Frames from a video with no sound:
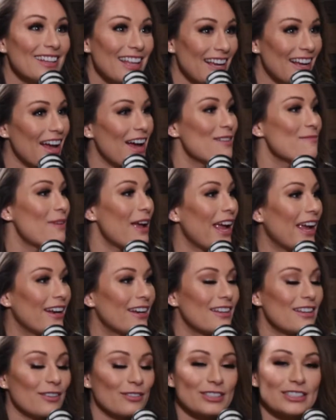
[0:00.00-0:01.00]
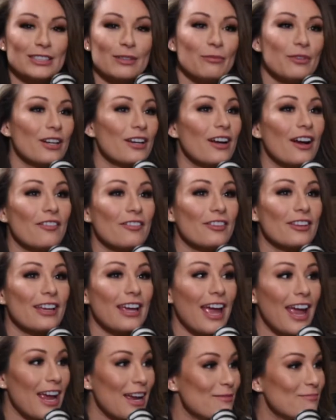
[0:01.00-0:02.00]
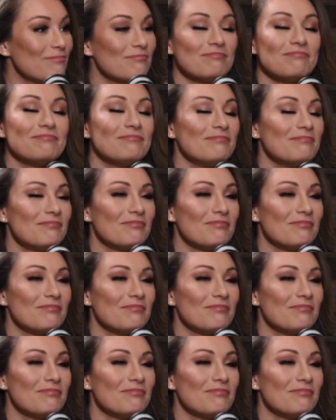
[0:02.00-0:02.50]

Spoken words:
They got paid. There was someone to cover the game.